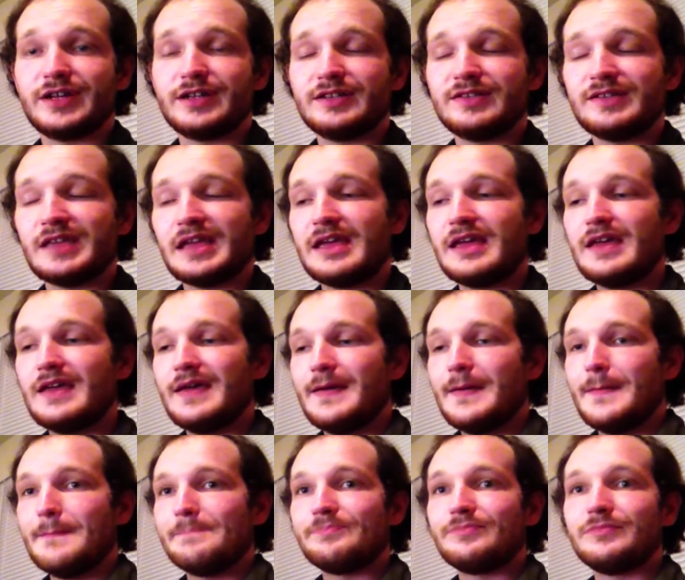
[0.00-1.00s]
But
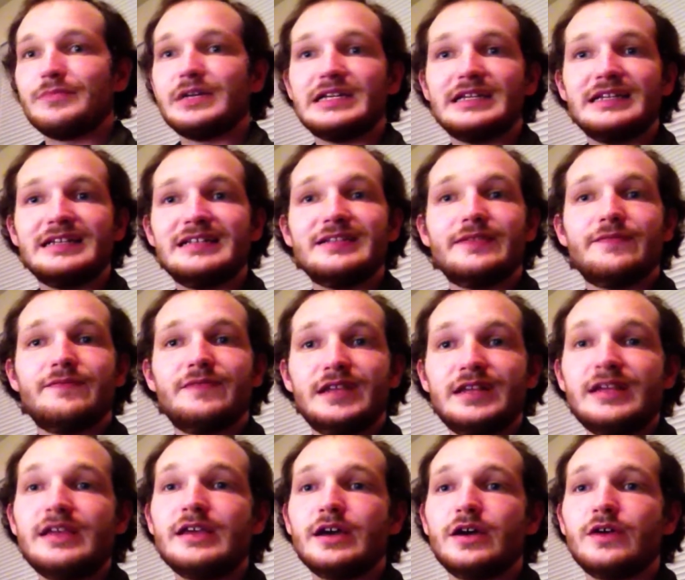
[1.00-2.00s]
in video, it's
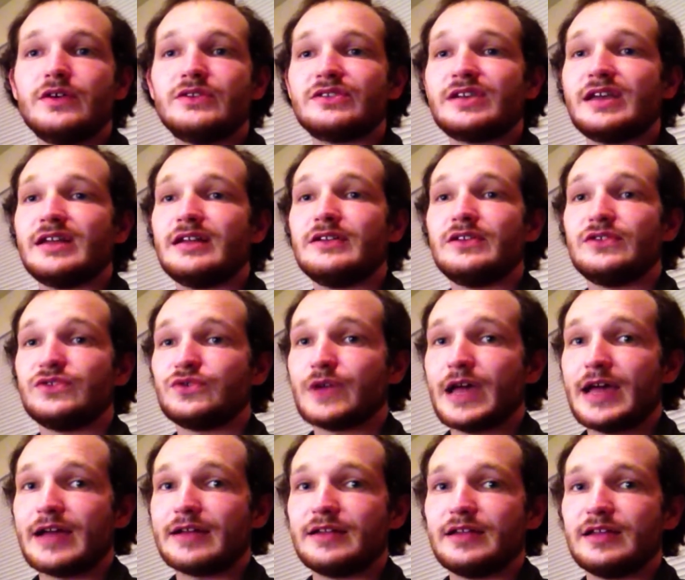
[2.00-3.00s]
kind of distracting.
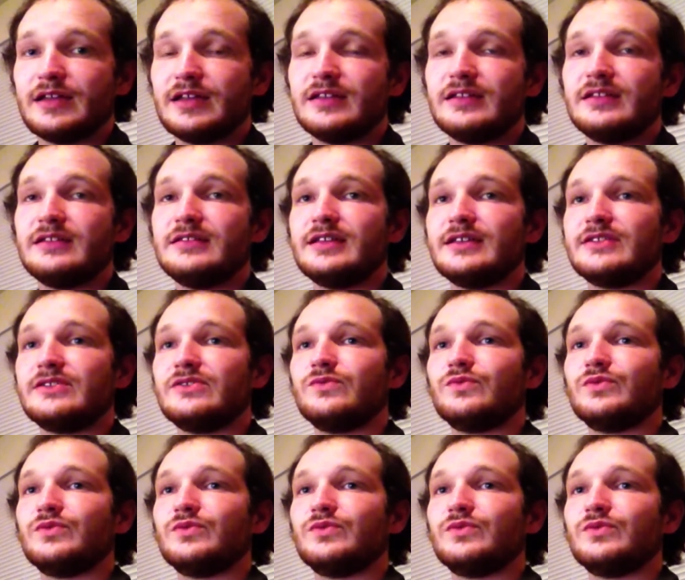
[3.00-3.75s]
It doesn't really help